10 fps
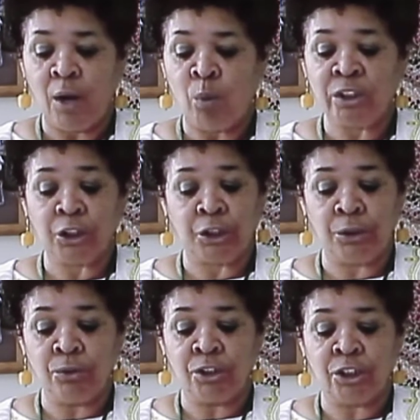was a
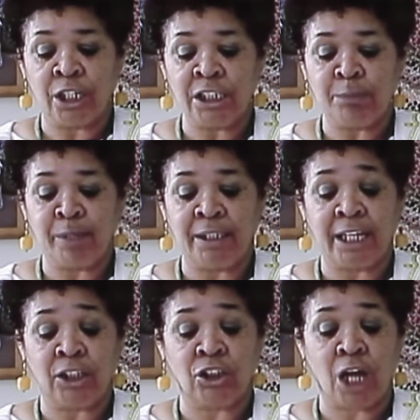huge adjustment
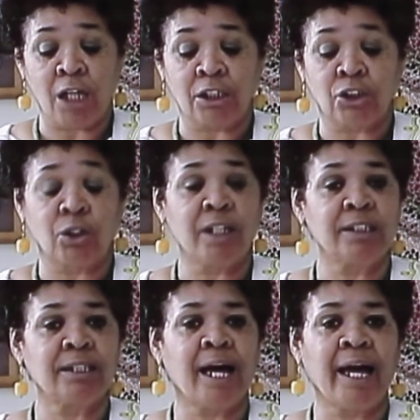that shocked the
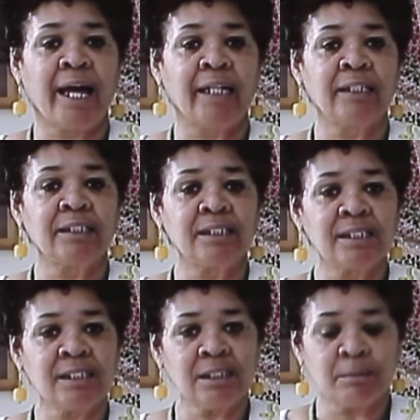trust I had in the
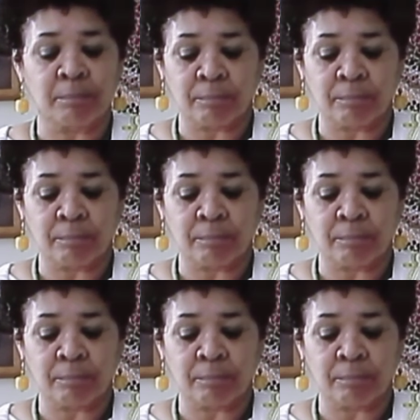system.